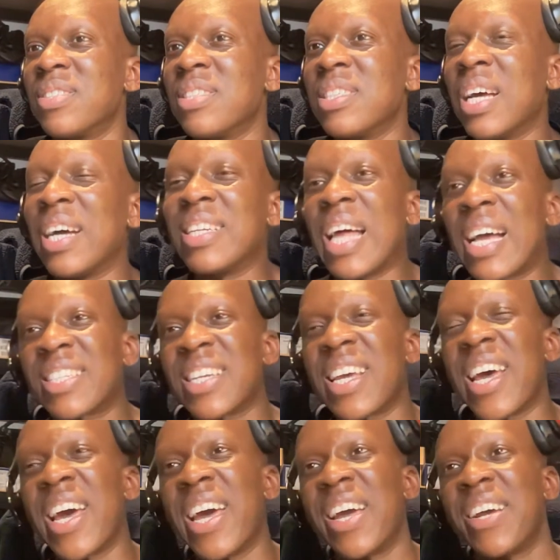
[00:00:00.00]
And that's
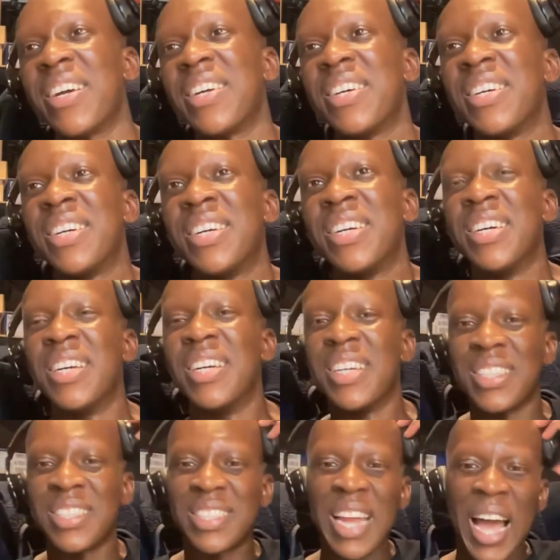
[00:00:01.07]
it.
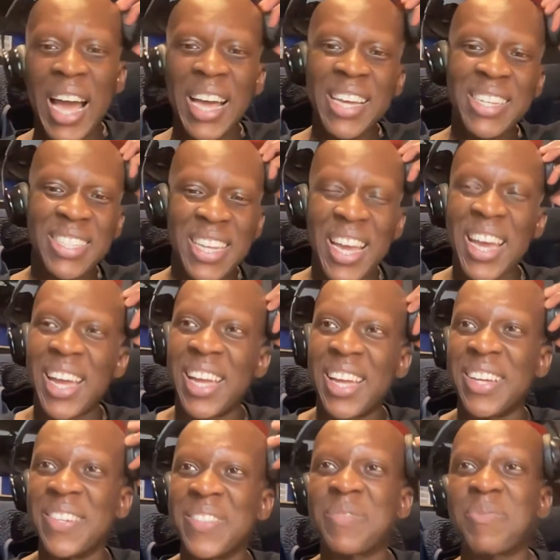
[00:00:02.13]
That is
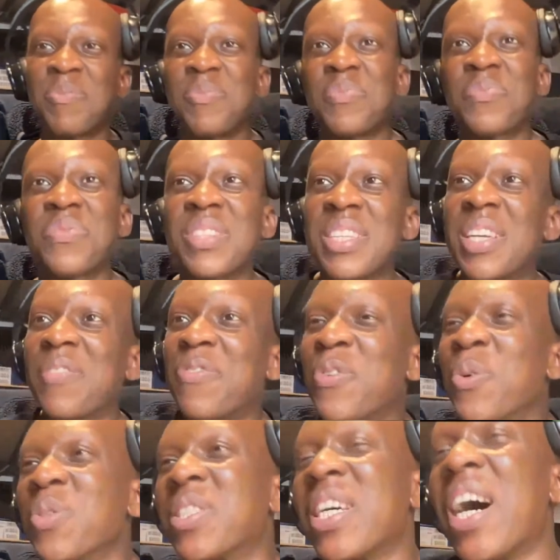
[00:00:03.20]
it.
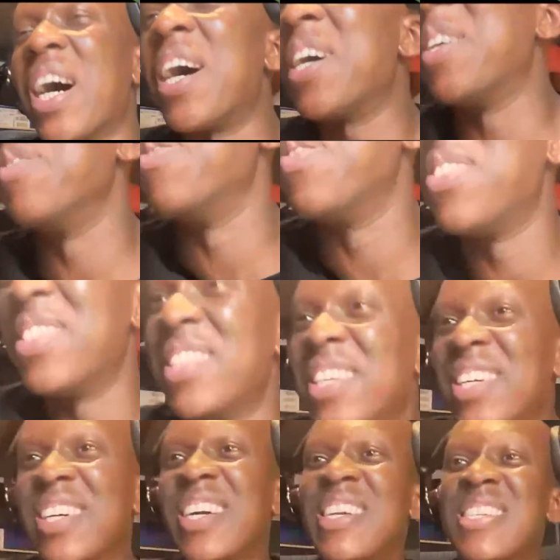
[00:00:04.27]
Full time.
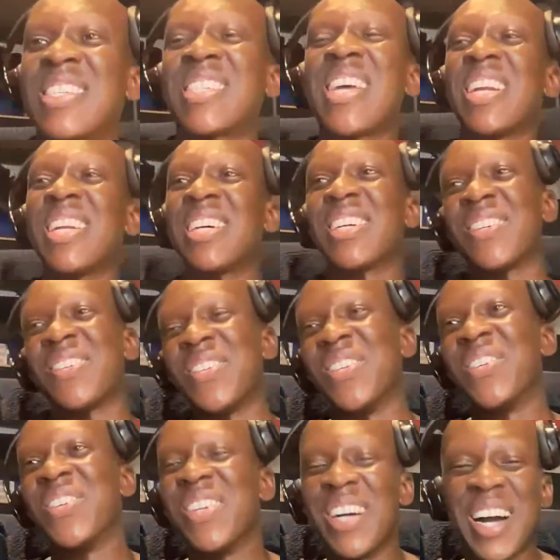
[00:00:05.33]

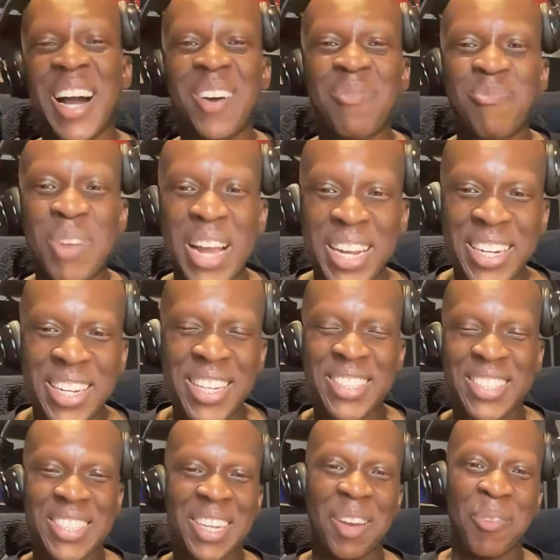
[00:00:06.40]
Senegal have made
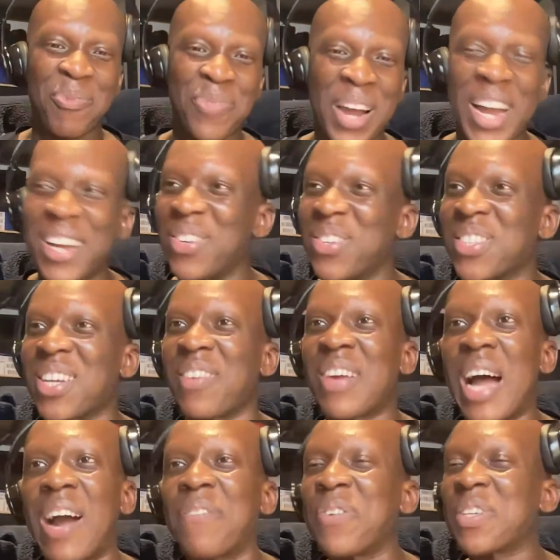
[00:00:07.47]
it to the finals of
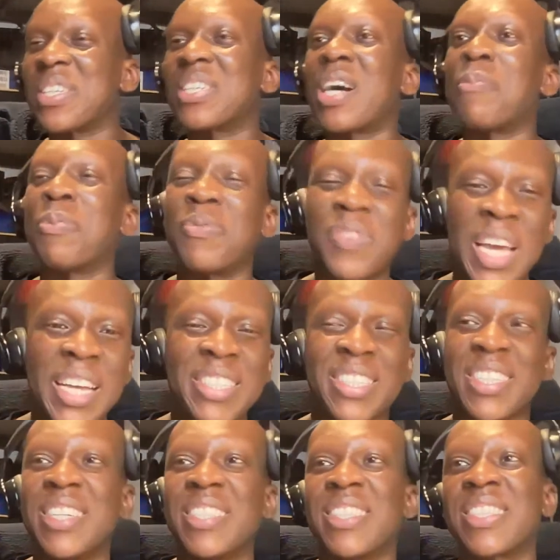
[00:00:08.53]
the African Cup of
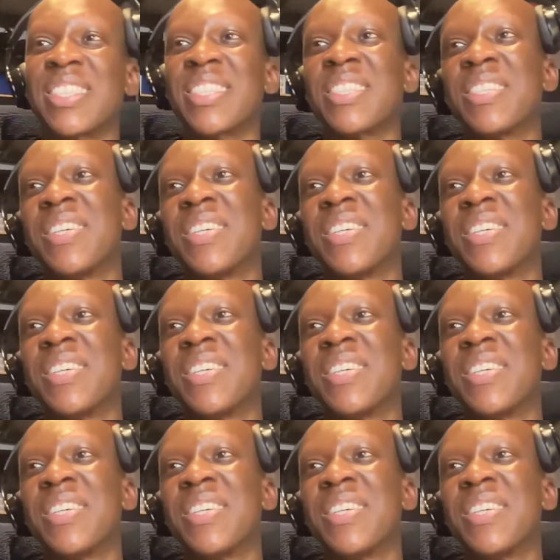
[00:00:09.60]
Nations.